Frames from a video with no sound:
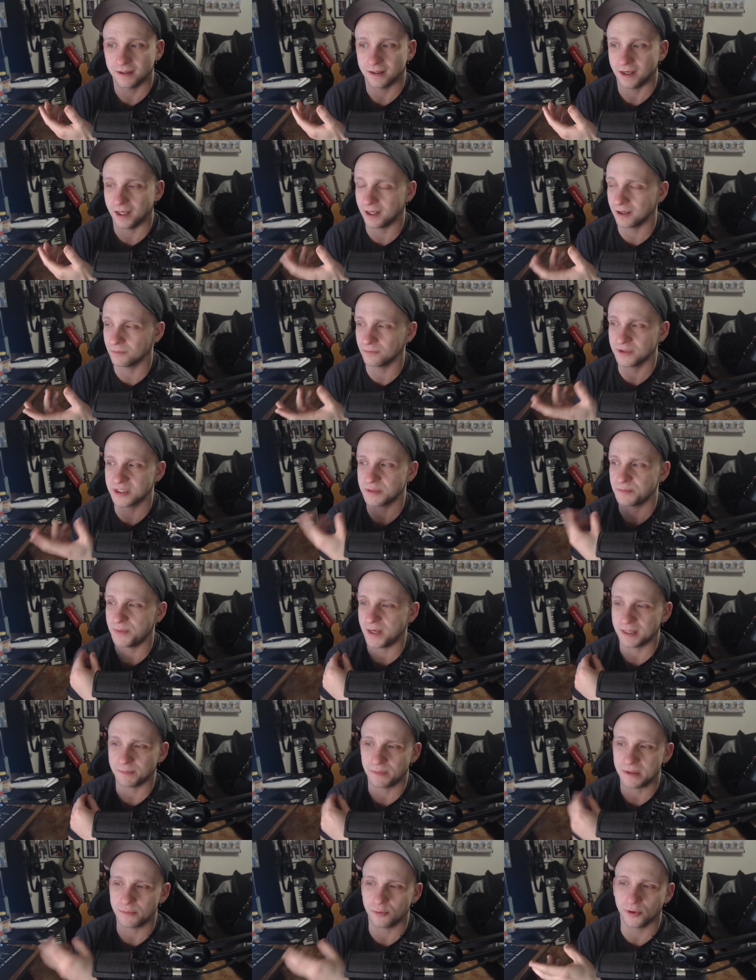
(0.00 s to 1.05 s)
I don't
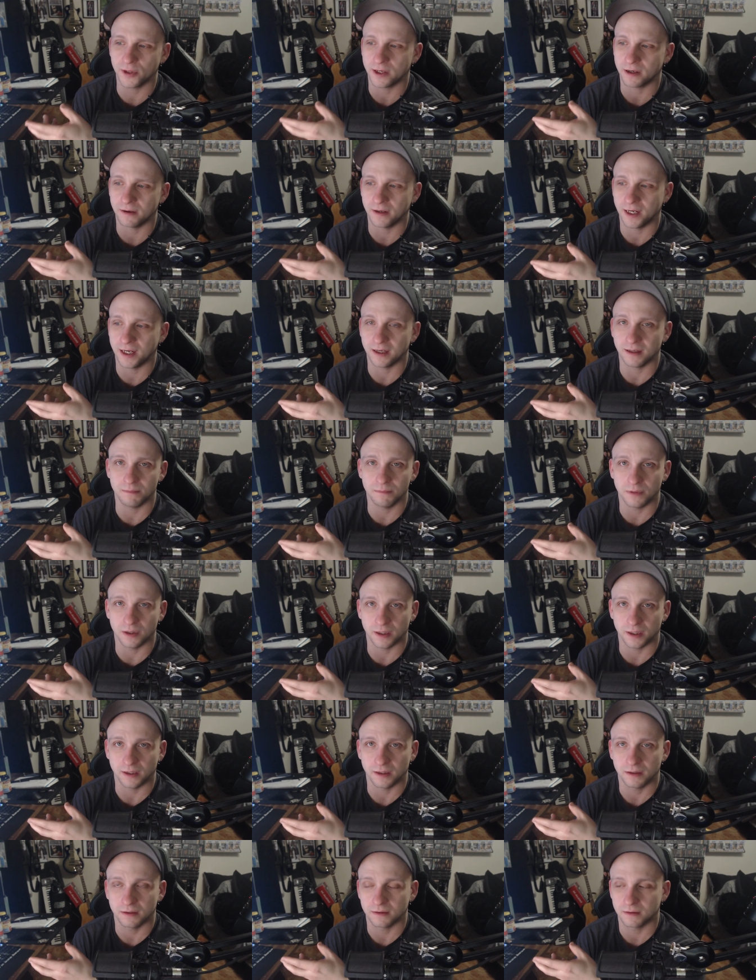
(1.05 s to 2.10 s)
respect people that are handed
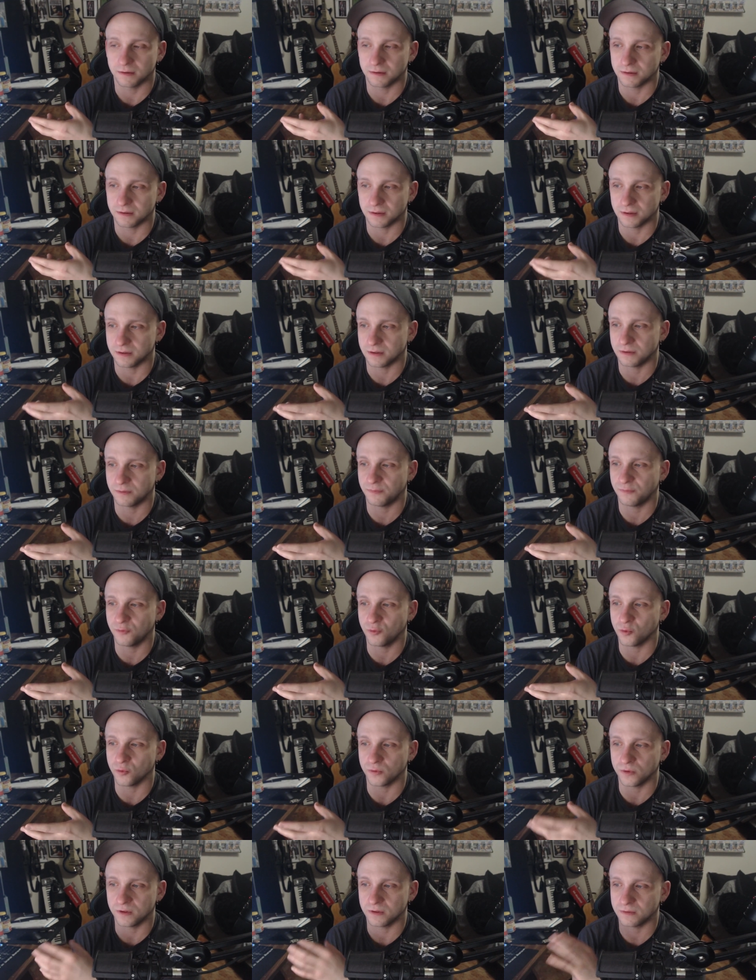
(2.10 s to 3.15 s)
money. They're
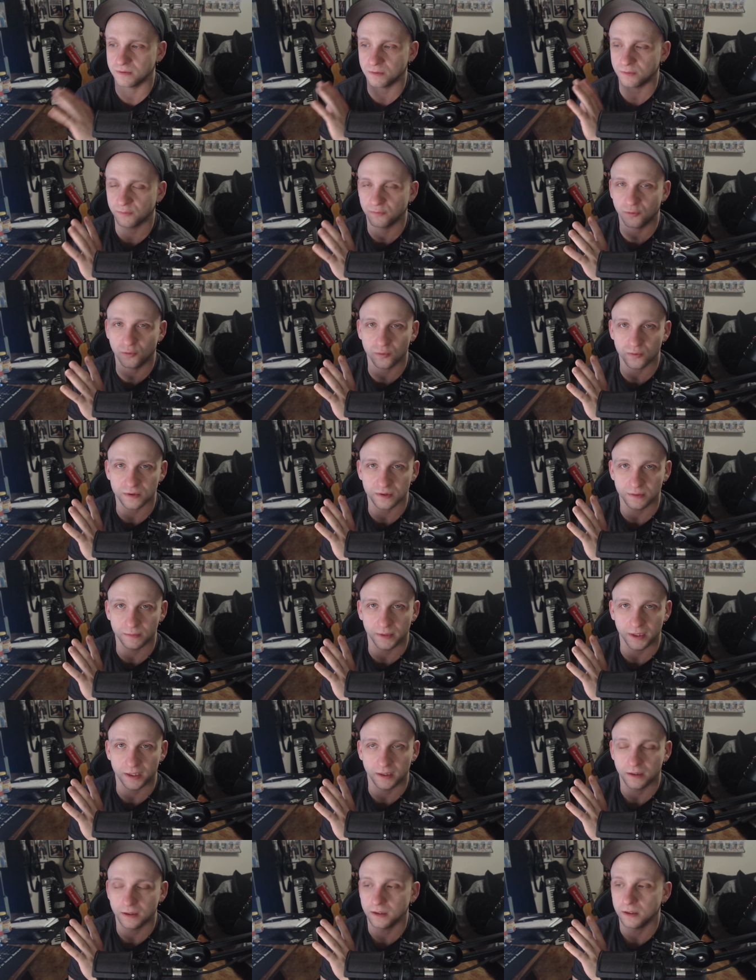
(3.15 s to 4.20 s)
fool. They're they're fools to me.